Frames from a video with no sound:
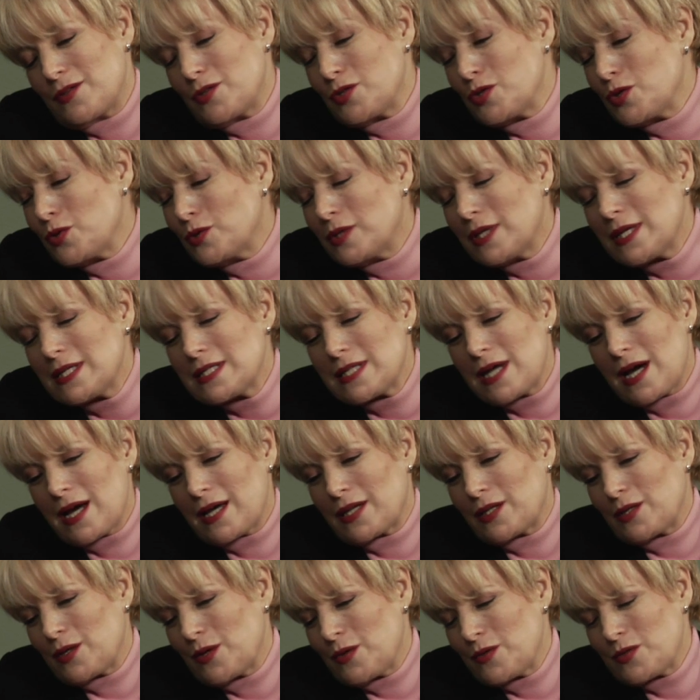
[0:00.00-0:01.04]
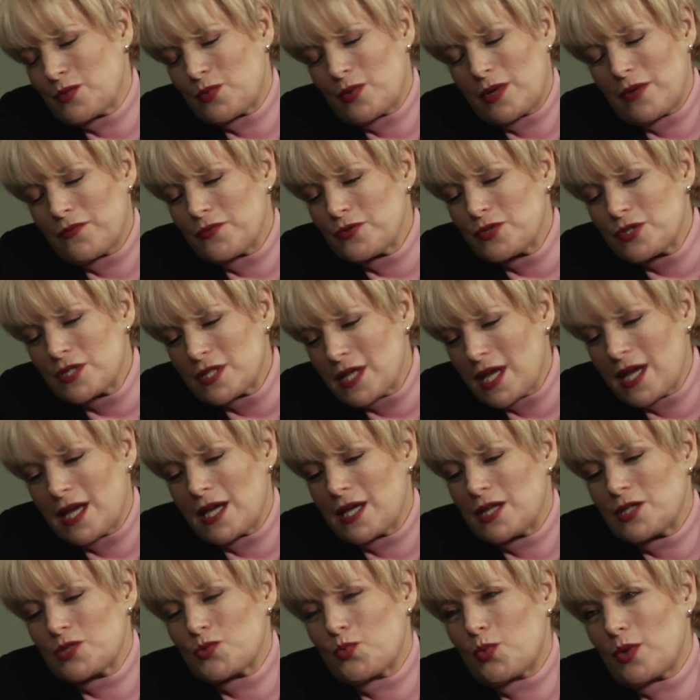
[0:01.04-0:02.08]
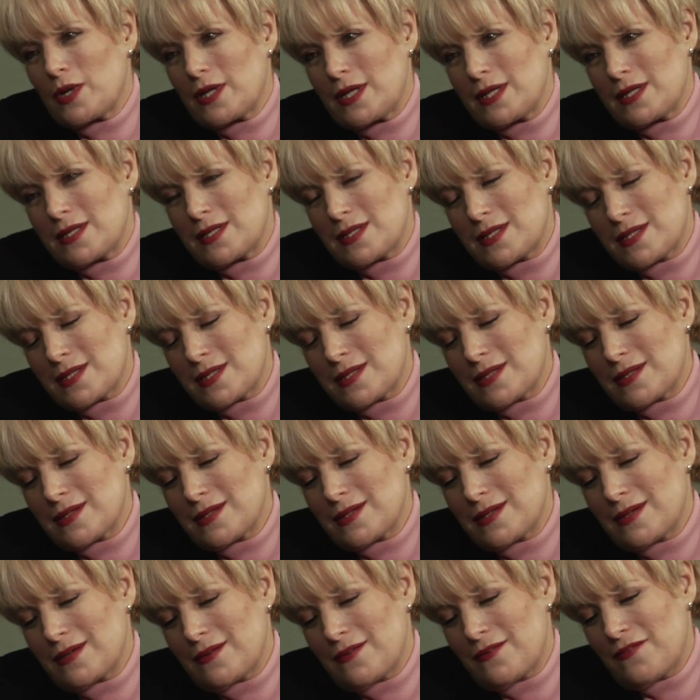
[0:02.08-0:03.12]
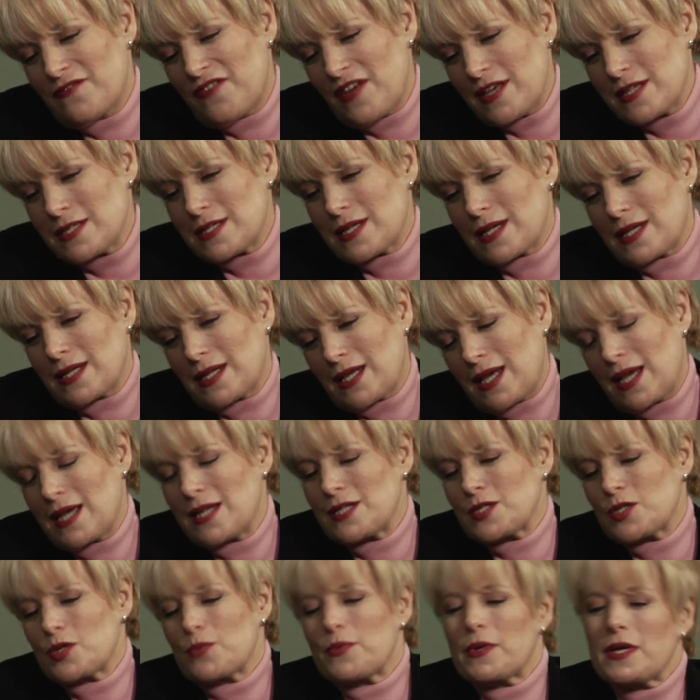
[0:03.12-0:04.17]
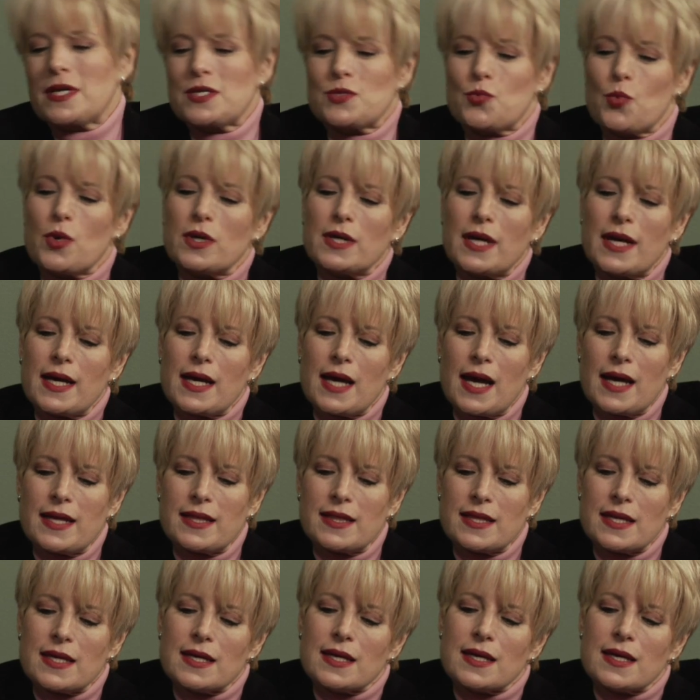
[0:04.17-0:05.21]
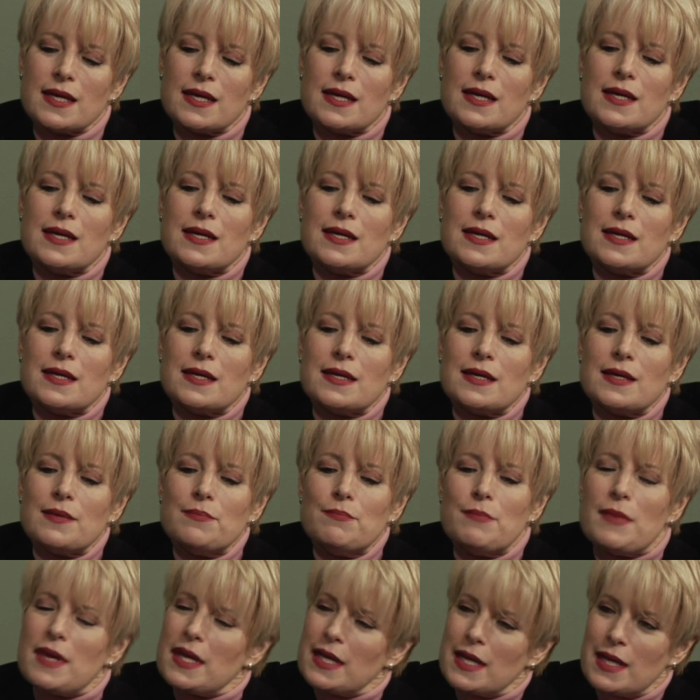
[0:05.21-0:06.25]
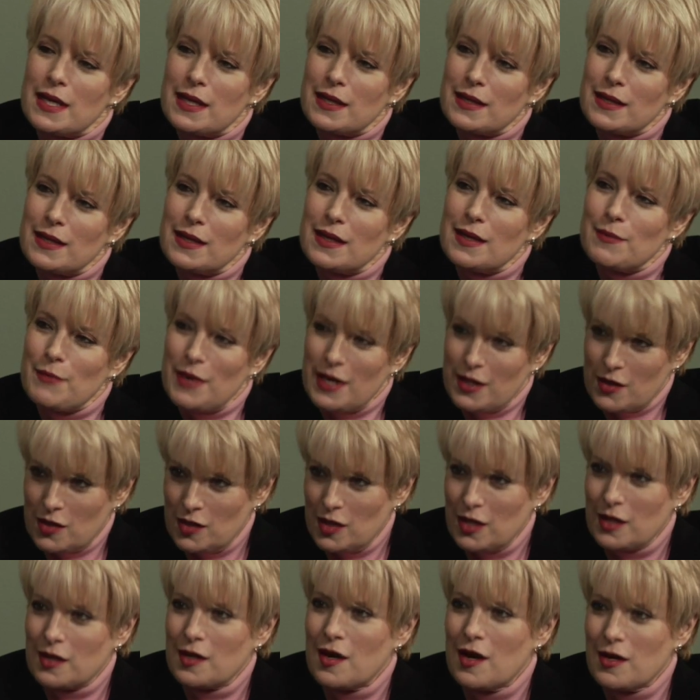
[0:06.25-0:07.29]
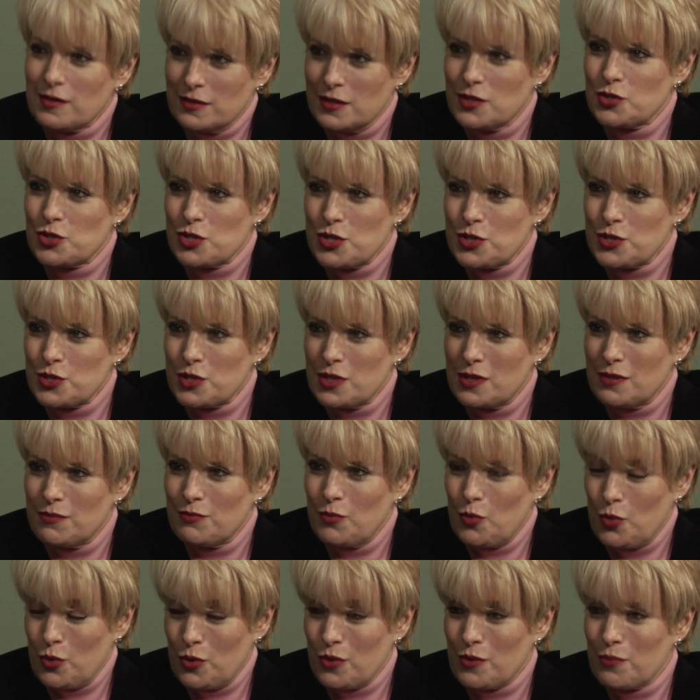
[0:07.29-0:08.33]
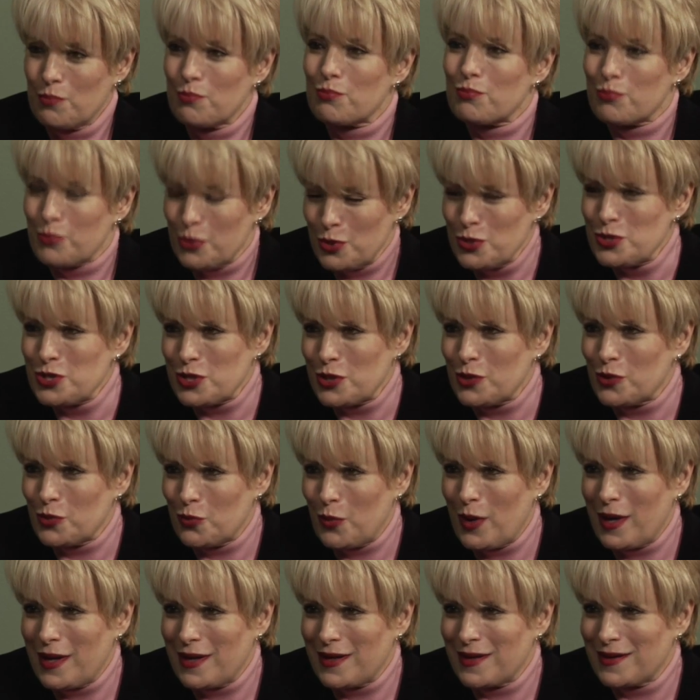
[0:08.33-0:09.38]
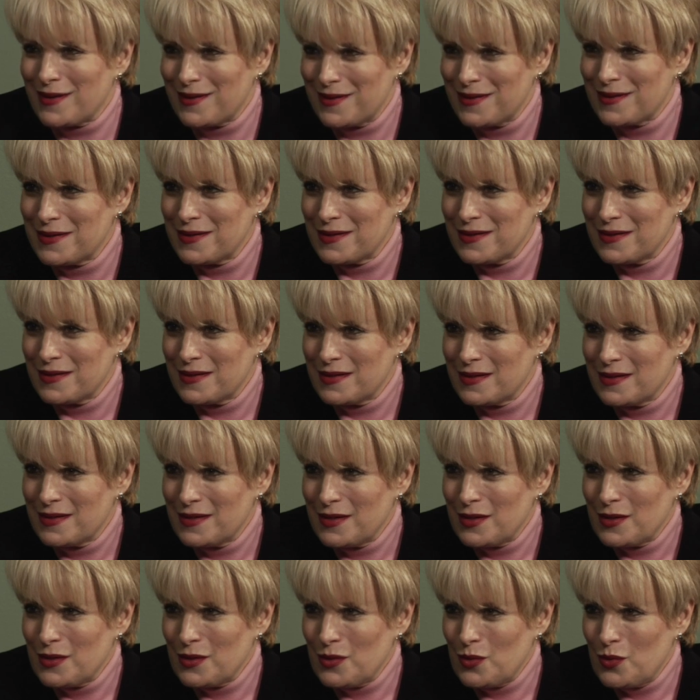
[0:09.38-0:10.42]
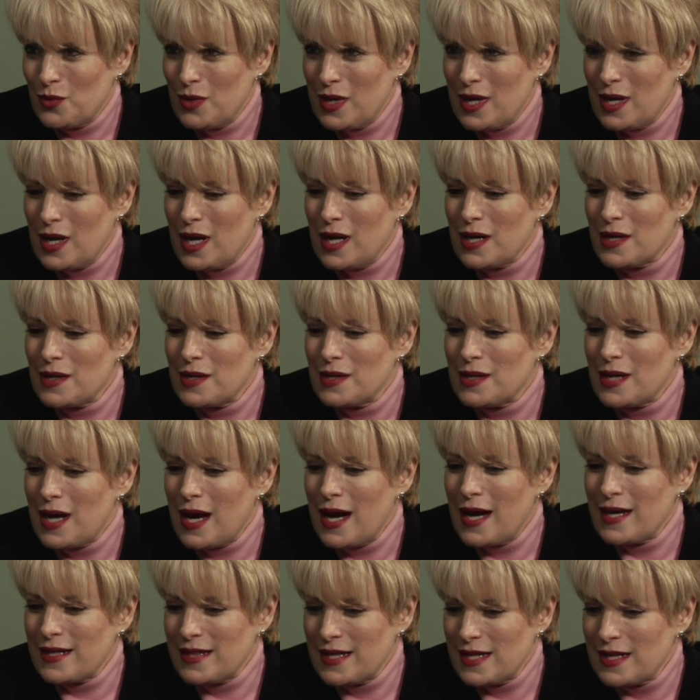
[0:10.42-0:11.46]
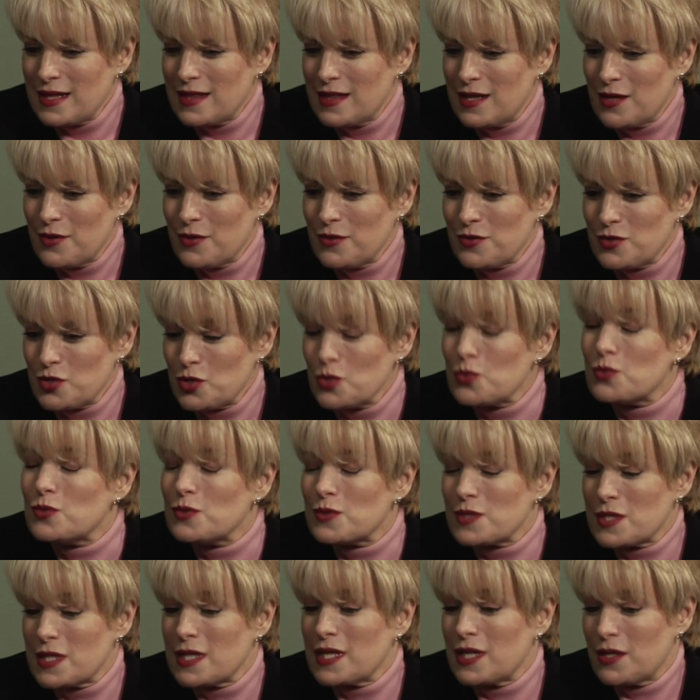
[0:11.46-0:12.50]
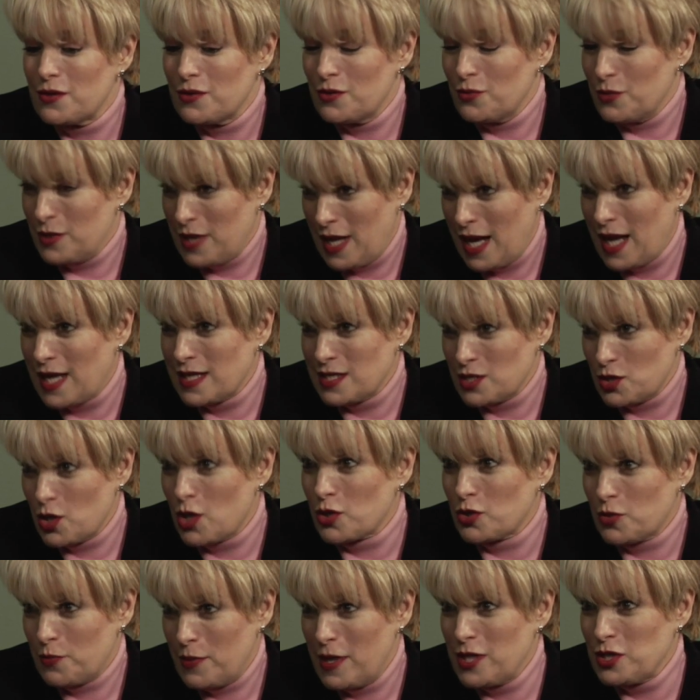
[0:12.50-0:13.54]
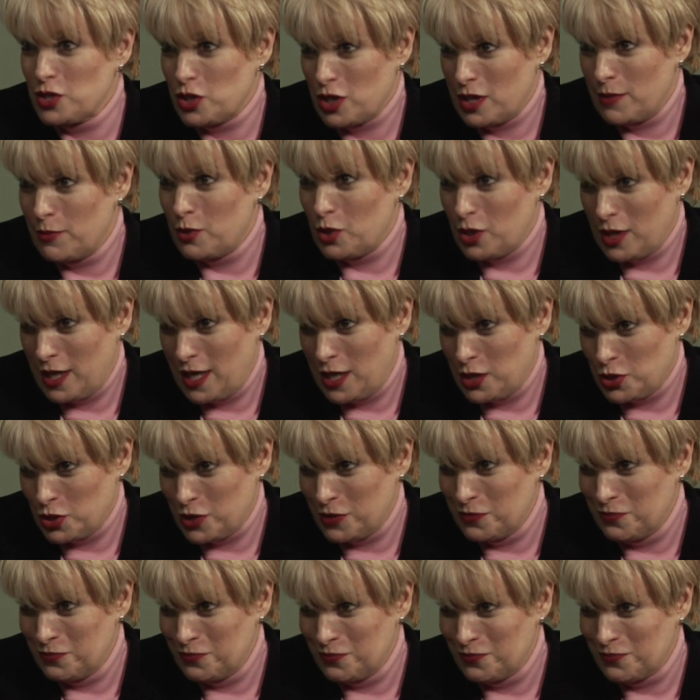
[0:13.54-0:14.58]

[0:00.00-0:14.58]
Newly diagnosed, whatever stage one is facing in cancer, because I think meeting a medical oncologist in a more personal way, I think there's tools in here to enhance doctor-patient communication.